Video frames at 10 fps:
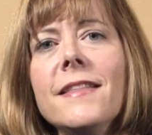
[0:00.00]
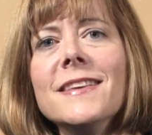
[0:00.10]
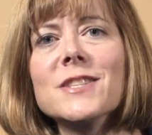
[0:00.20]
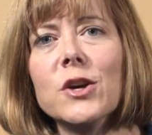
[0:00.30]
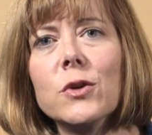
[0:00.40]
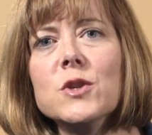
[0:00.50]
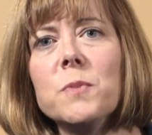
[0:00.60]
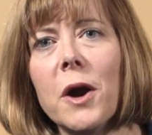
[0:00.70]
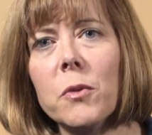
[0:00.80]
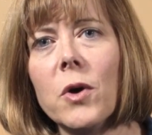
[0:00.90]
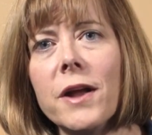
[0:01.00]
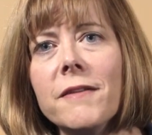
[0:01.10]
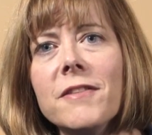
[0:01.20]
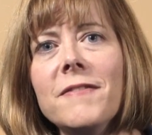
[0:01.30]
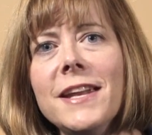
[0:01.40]
This concludes part one
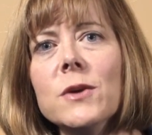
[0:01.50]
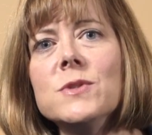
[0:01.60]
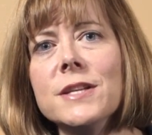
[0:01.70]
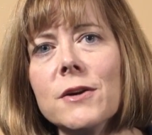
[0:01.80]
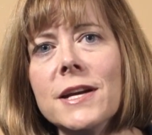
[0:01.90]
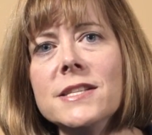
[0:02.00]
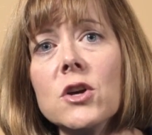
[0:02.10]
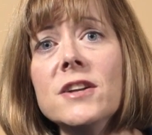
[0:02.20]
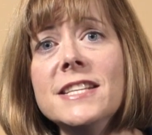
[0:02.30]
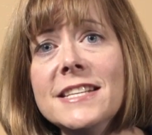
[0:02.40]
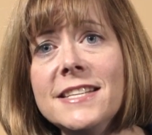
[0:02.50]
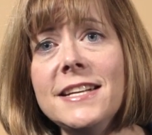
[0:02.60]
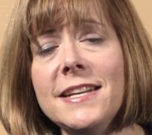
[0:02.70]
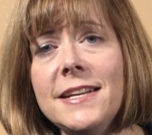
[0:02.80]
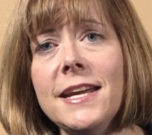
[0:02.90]
of the video series on
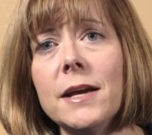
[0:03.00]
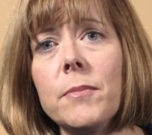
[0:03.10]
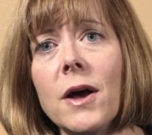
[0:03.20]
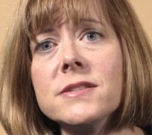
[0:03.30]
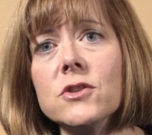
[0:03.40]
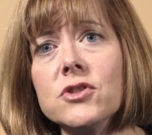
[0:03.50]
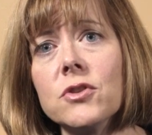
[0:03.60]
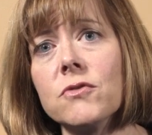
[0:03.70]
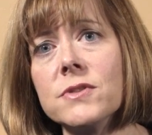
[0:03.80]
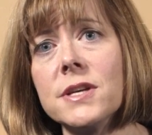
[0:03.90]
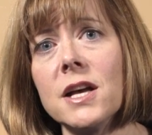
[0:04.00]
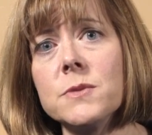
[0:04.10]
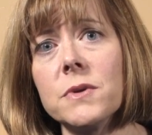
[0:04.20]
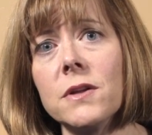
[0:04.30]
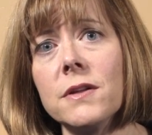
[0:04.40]
DCDD at Boston Children's
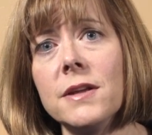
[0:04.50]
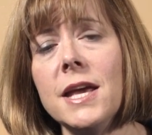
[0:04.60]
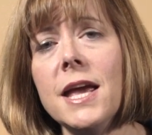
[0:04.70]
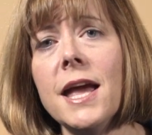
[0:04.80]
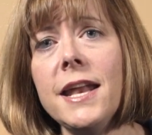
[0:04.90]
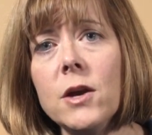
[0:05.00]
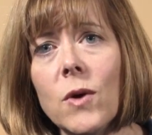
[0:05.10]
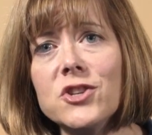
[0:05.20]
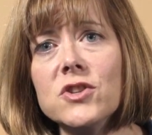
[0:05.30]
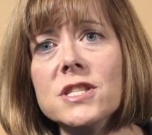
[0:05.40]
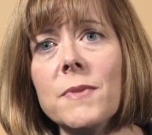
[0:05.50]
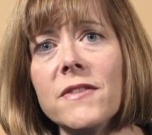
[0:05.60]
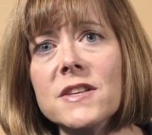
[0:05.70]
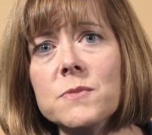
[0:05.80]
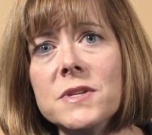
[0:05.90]
Hospital. Any questions
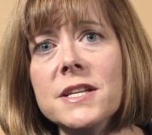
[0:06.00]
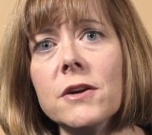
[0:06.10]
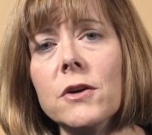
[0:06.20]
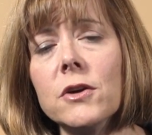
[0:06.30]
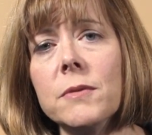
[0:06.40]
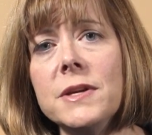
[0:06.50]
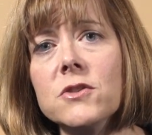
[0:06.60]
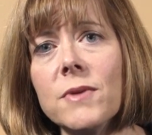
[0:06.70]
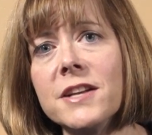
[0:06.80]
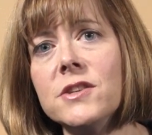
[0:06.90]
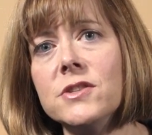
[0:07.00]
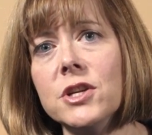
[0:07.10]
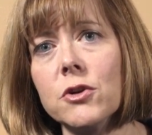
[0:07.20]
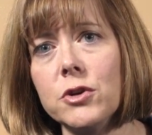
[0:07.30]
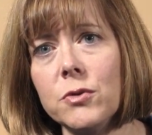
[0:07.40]
about this material can be directed to
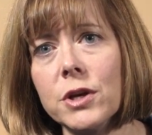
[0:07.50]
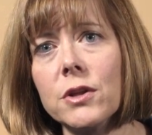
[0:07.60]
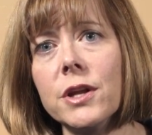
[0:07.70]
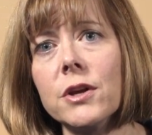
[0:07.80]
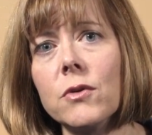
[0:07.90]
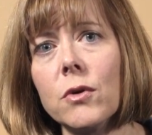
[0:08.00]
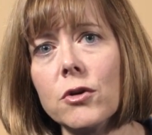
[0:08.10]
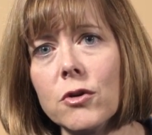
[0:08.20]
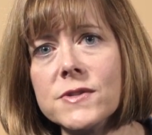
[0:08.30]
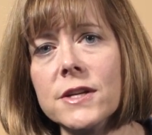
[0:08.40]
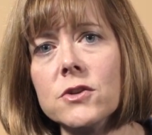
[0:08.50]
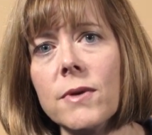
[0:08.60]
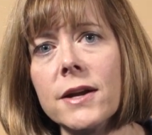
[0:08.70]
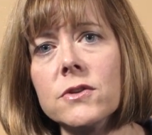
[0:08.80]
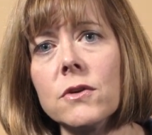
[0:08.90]
your unit clinical or nursing
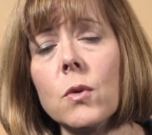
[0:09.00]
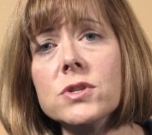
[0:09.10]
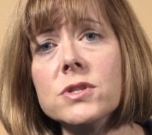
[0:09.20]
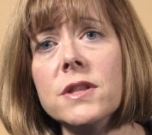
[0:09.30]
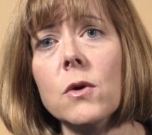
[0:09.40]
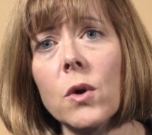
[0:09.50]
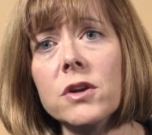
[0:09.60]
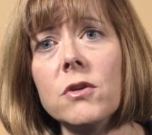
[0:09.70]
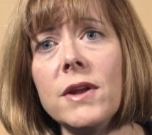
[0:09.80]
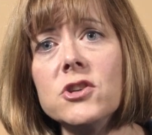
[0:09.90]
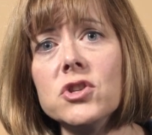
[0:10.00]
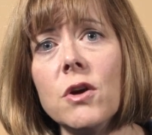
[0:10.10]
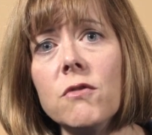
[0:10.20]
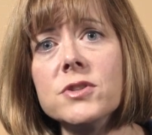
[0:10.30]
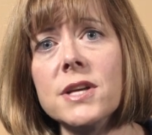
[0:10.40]
director to the Organ Donation
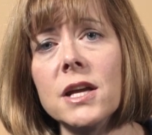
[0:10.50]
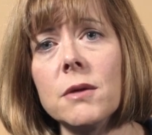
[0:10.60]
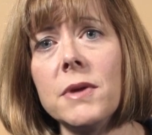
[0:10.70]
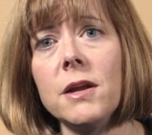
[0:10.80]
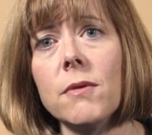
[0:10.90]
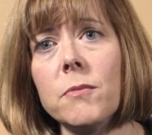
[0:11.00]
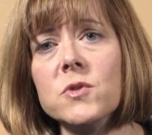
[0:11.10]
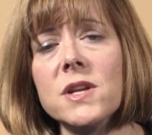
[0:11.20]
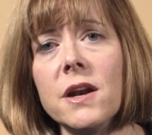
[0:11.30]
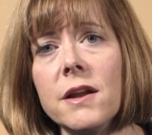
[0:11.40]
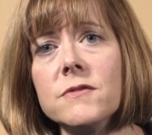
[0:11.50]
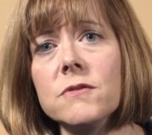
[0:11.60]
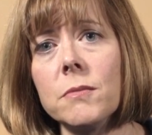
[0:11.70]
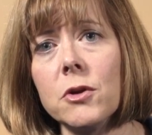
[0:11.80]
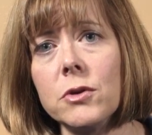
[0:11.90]
Oversight Committee representatives
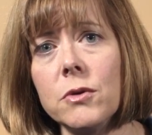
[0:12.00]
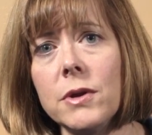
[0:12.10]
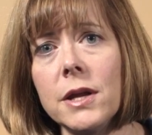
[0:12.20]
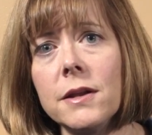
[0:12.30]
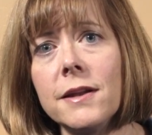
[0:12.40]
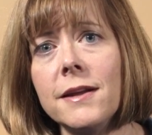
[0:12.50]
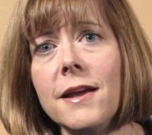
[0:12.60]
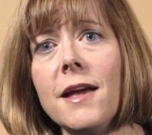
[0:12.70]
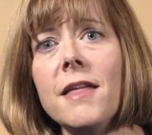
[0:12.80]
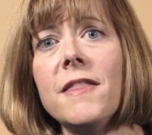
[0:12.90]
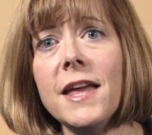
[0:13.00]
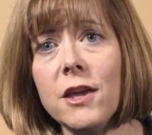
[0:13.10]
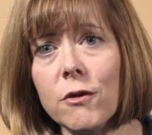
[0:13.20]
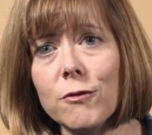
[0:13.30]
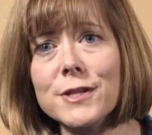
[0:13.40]
from your unit.
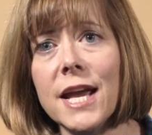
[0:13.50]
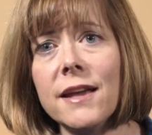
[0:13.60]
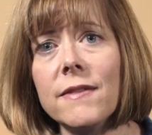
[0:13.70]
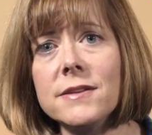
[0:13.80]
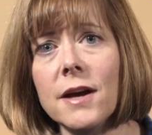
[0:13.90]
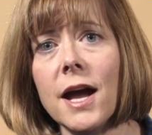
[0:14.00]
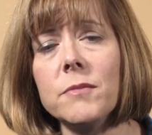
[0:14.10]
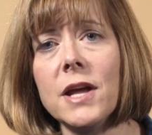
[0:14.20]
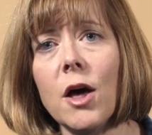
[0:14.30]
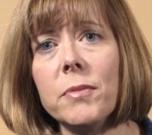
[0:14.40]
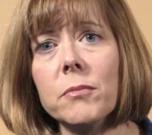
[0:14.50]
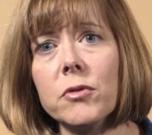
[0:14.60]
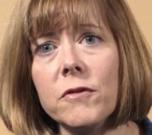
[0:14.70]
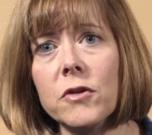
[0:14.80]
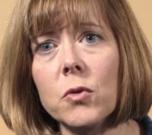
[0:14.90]
Thank you for taking the time to help
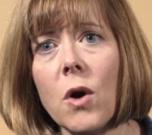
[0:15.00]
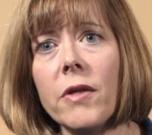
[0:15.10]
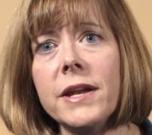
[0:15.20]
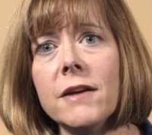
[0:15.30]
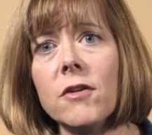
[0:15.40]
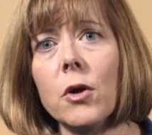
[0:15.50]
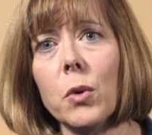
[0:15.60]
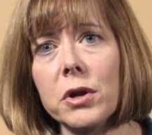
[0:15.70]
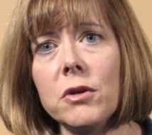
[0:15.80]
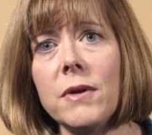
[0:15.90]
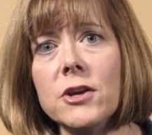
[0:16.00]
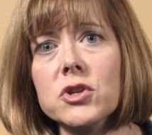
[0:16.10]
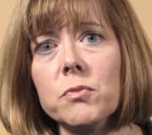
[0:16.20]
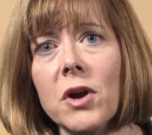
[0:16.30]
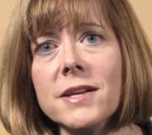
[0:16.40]
improve the quality of our organ
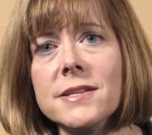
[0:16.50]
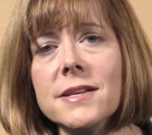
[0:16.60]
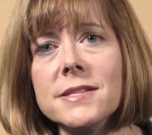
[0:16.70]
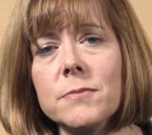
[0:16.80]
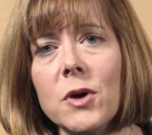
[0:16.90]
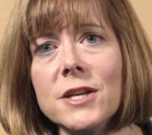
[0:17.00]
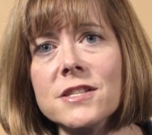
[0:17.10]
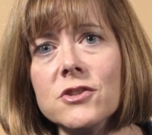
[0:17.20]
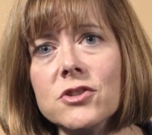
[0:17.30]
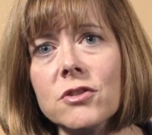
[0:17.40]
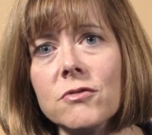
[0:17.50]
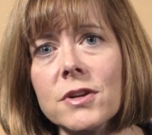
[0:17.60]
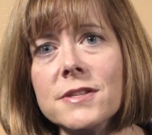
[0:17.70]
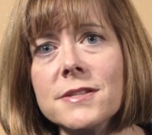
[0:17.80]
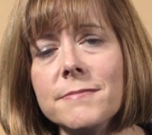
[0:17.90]
donation process at Boston
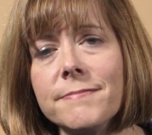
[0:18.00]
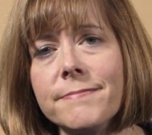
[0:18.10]
Children's.